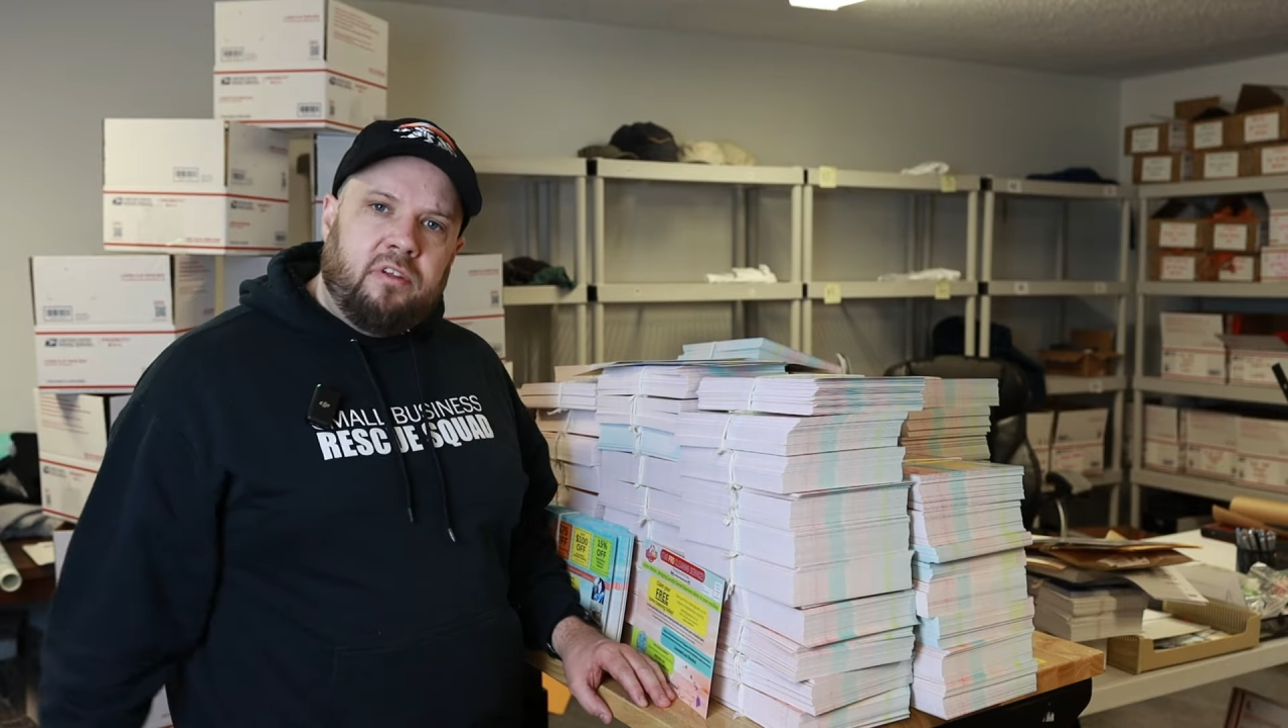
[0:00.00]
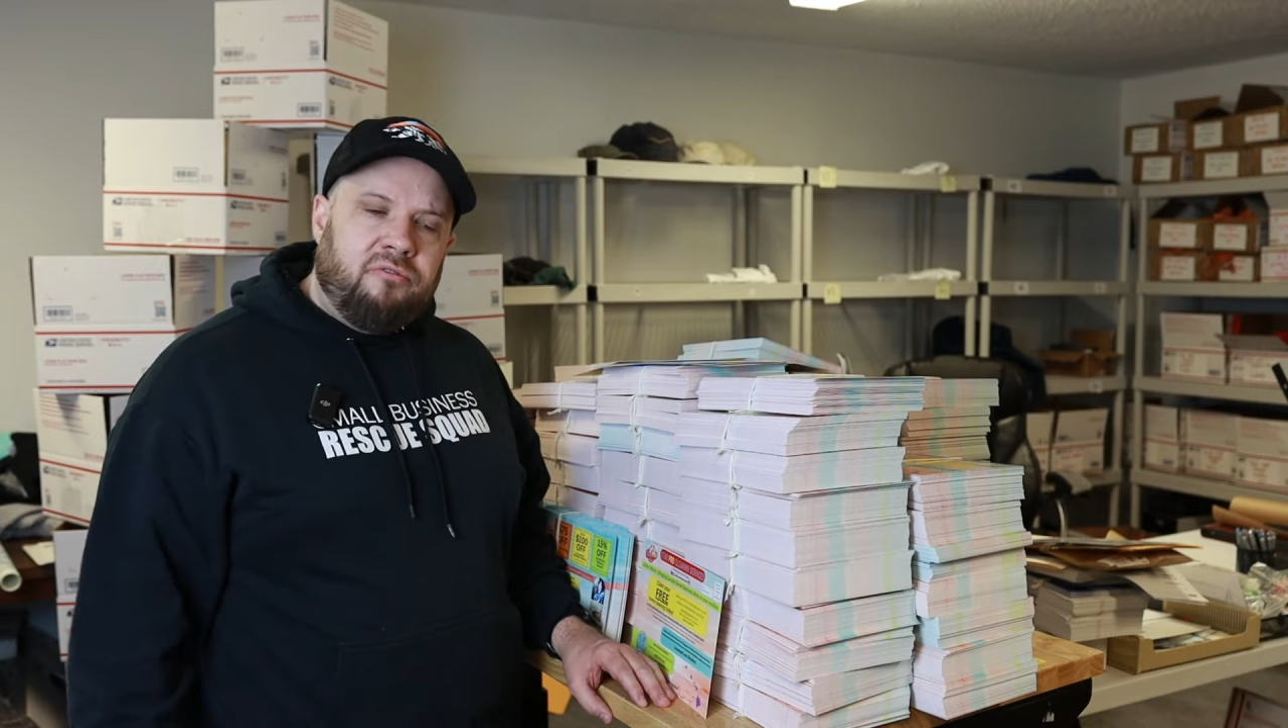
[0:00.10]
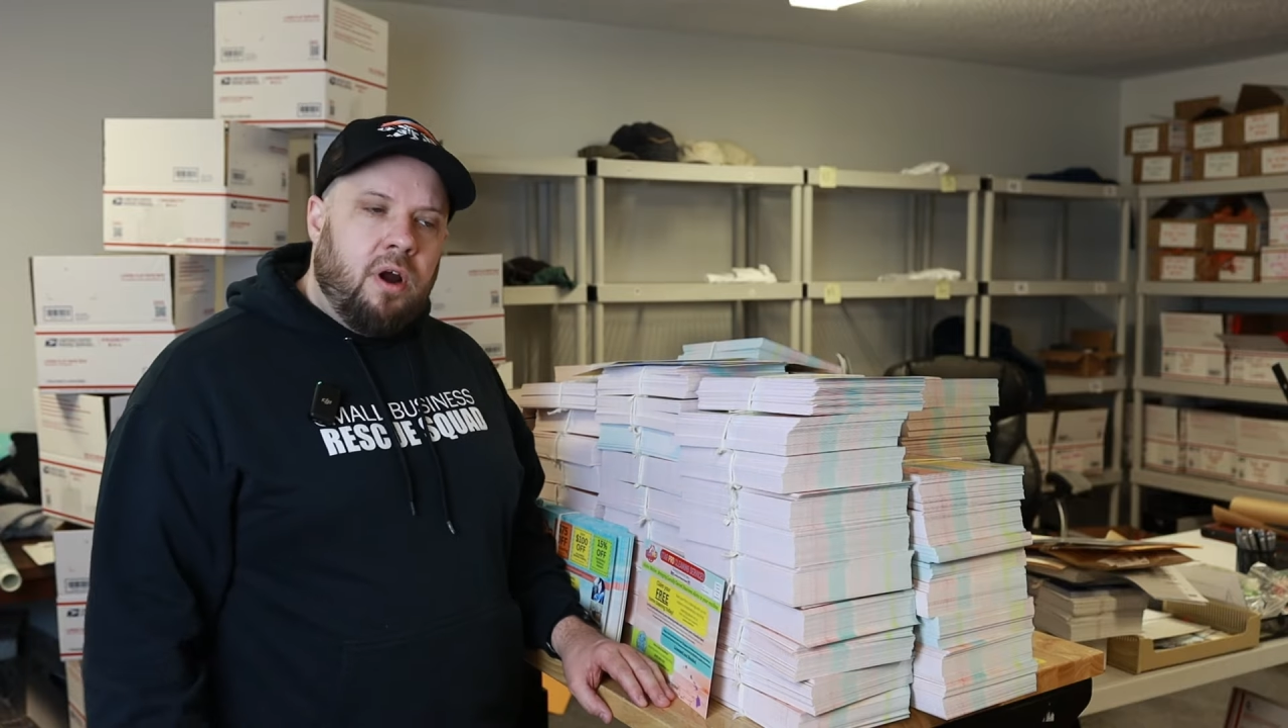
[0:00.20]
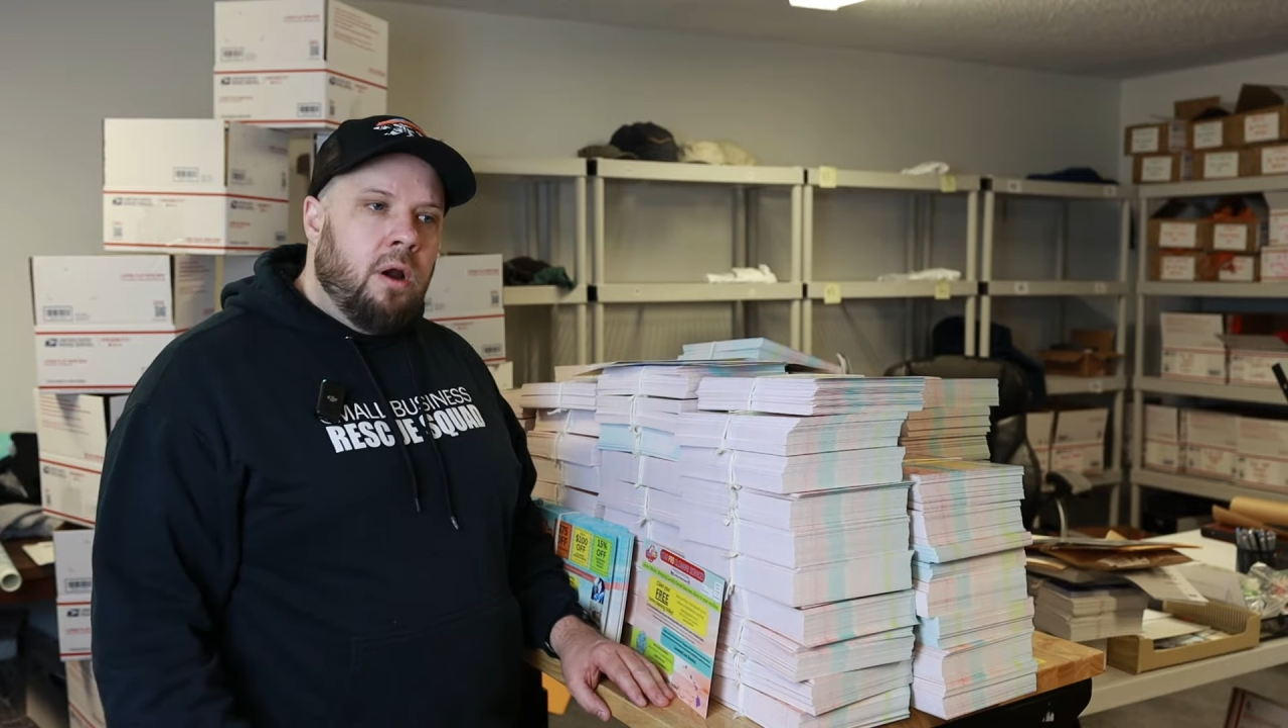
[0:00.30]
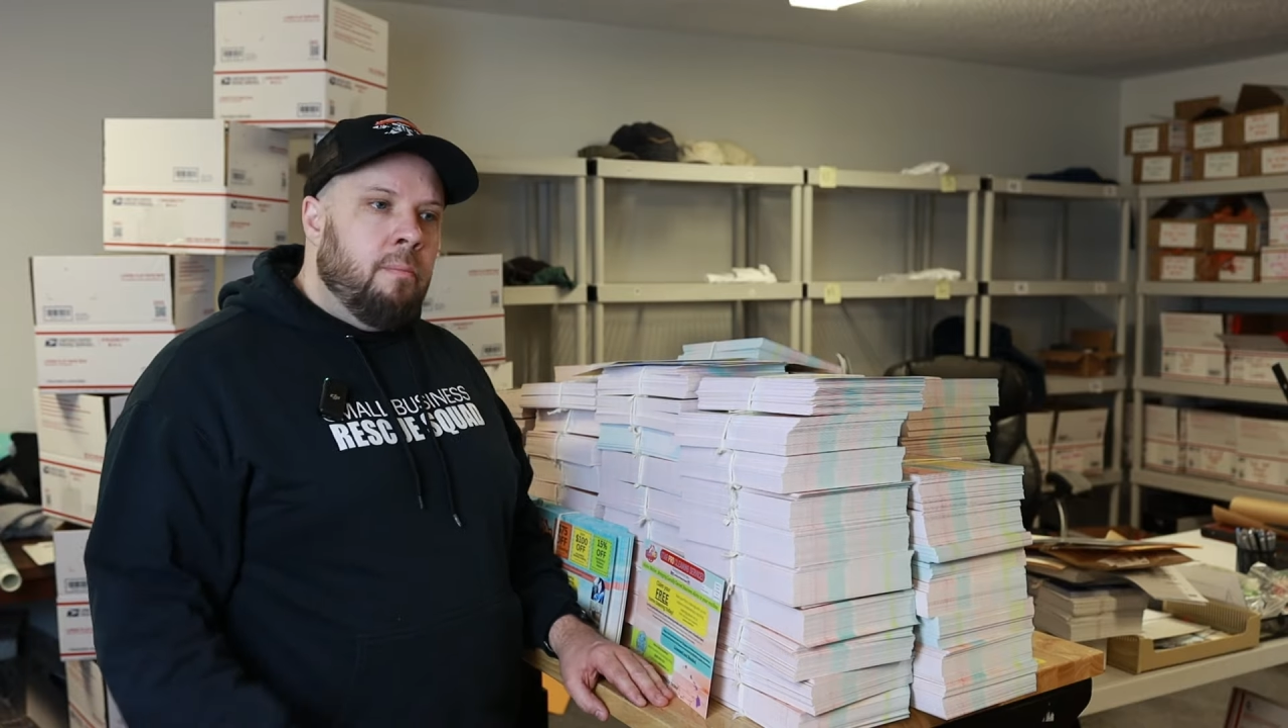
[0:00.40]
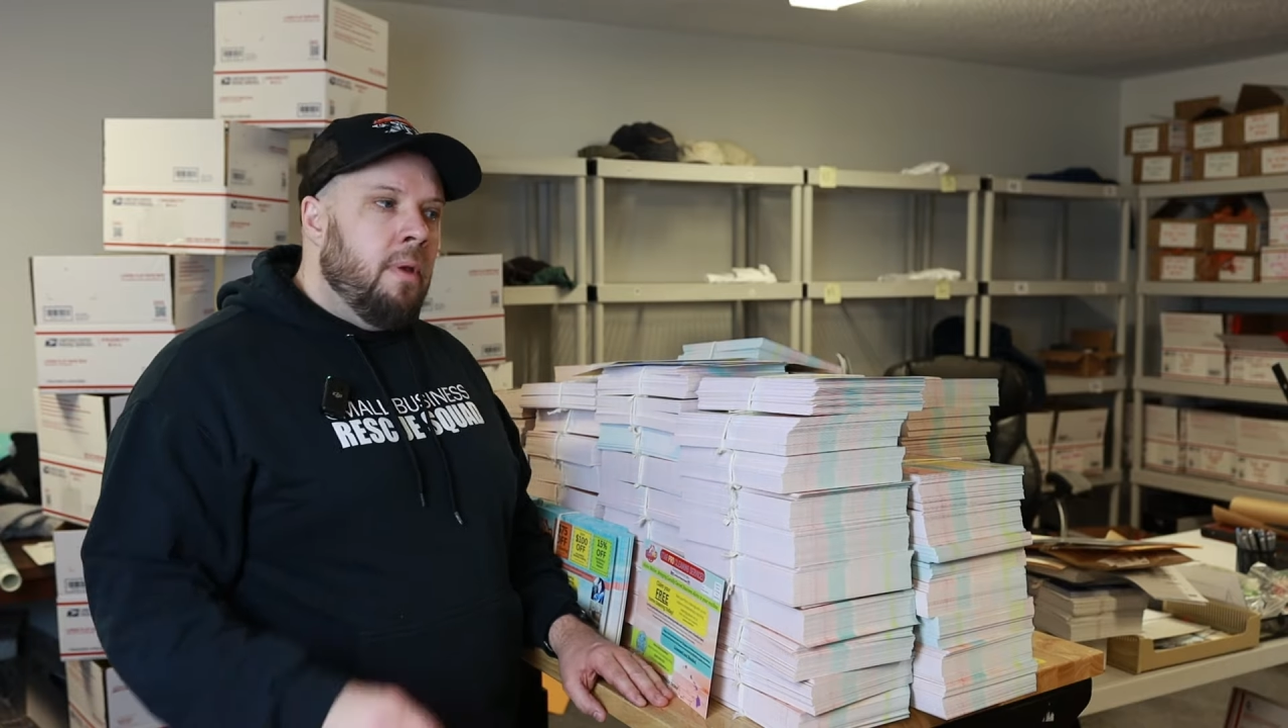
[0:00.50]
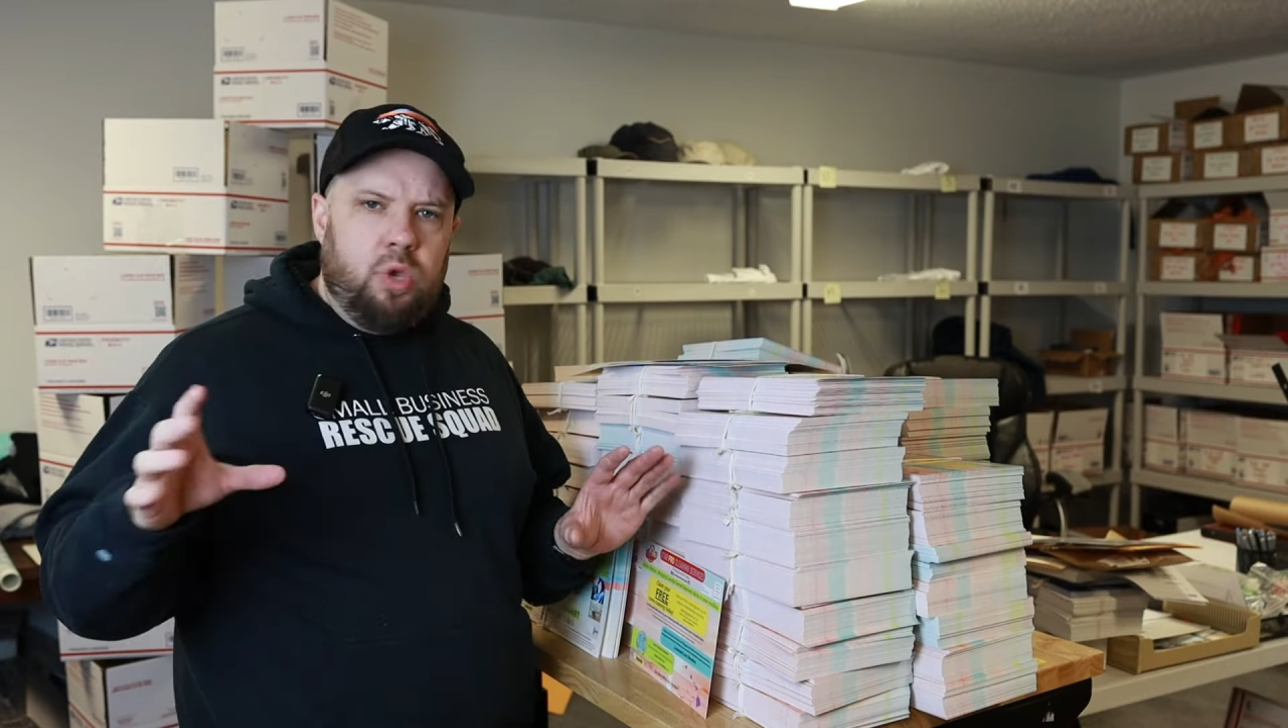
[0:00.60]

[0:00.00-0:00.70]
to farm,